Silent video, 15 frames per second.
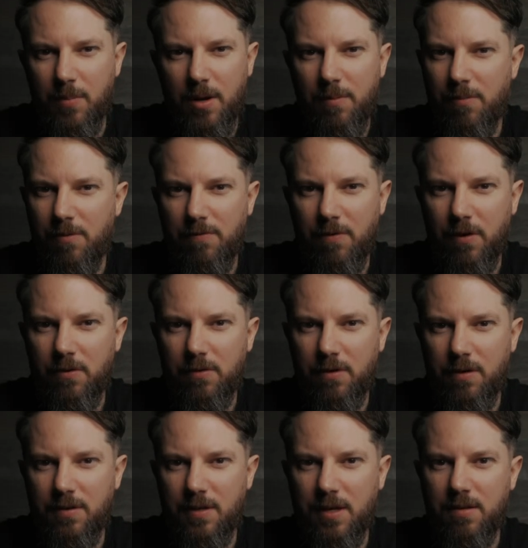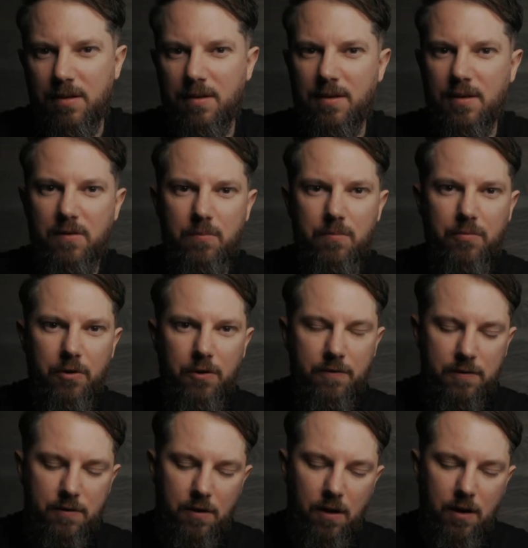Minimum focus distance has
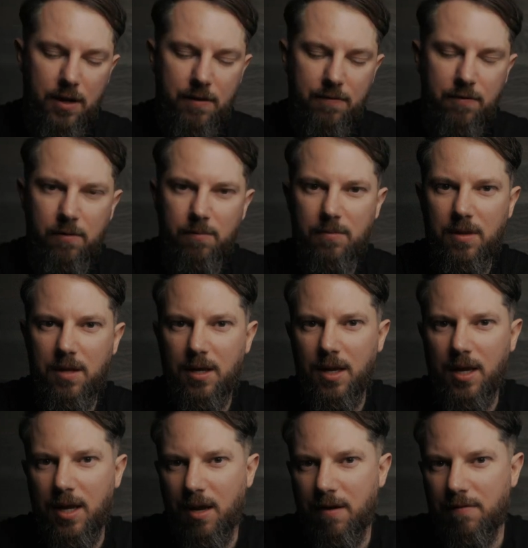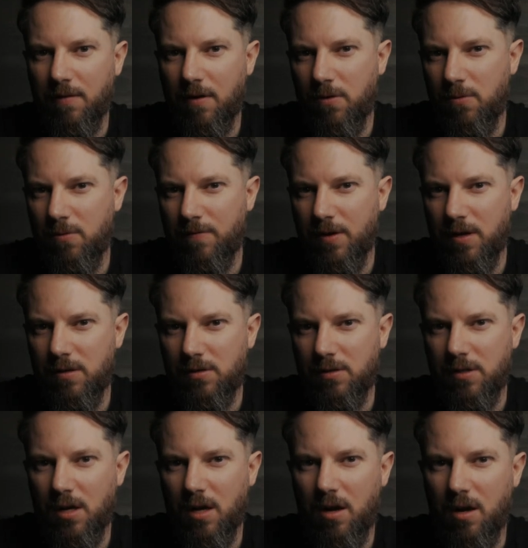improved slightly from the EF old
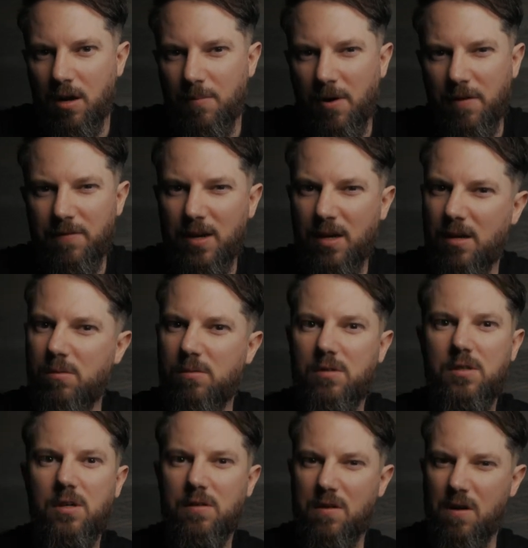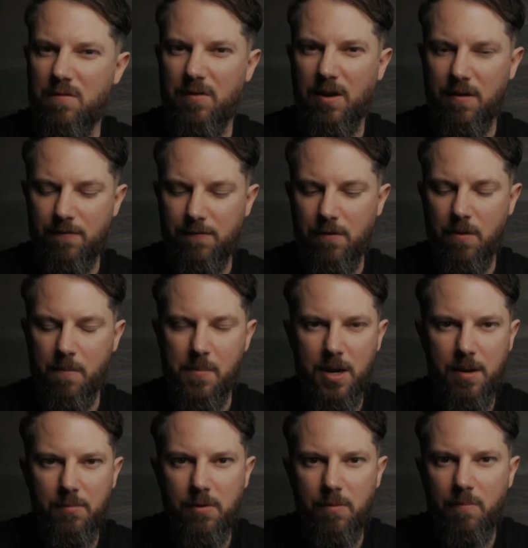version. I think it was just over a foot
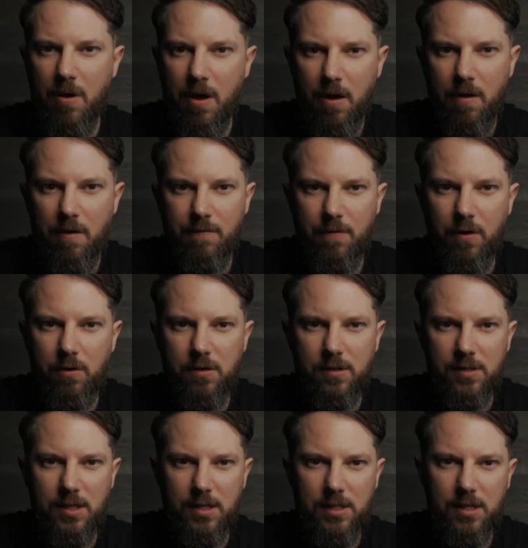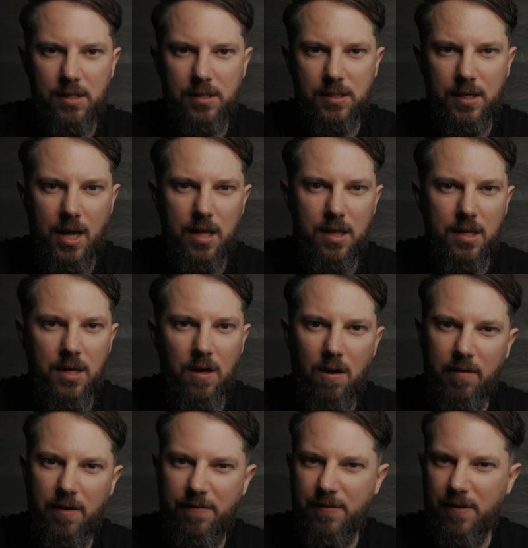minimum focus distance, and the
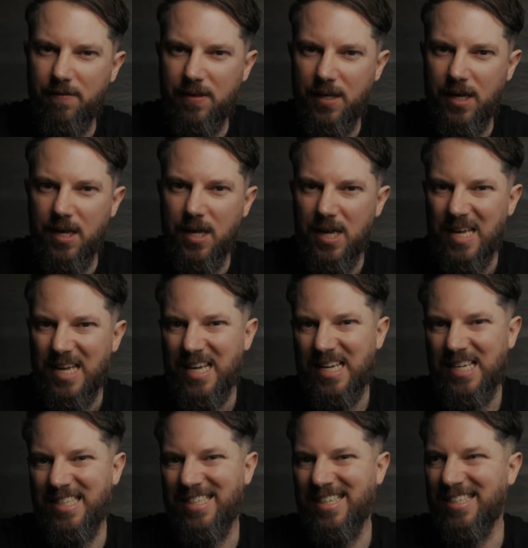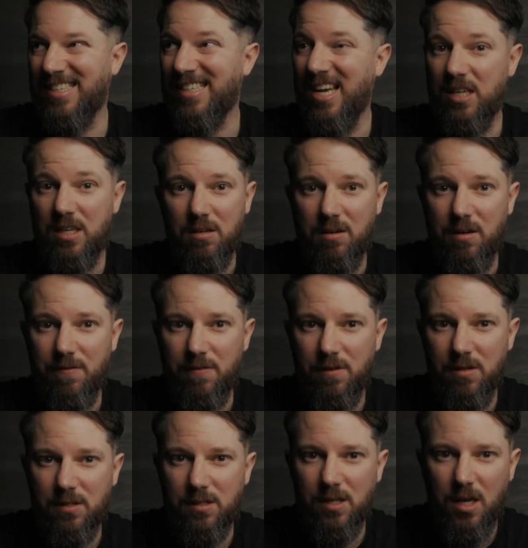RF 50 is just under a
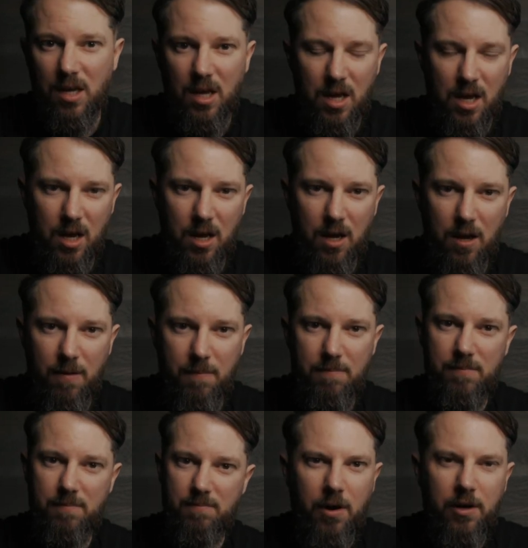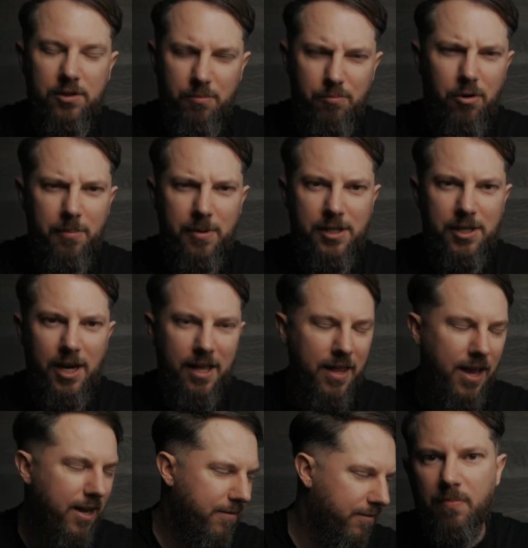foot. I should probably check
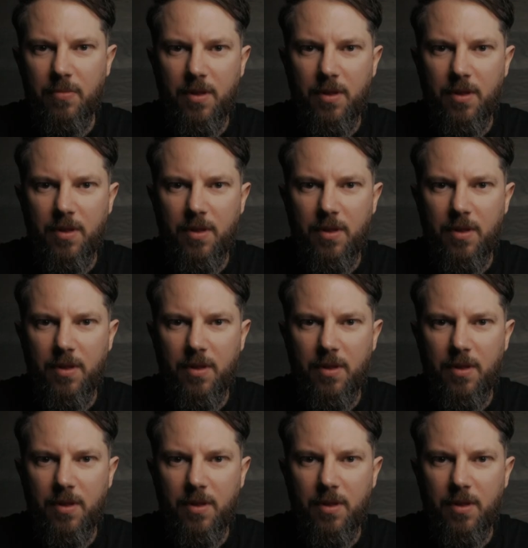that.